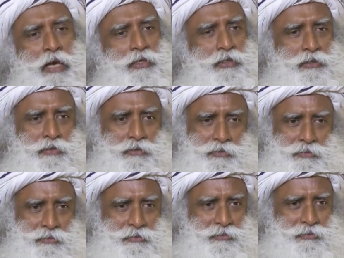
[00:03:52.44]
practical
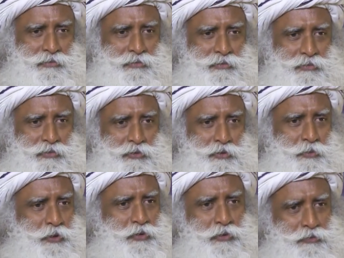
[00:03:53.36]
to
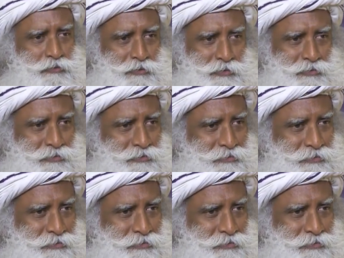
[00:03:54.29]
be joyful.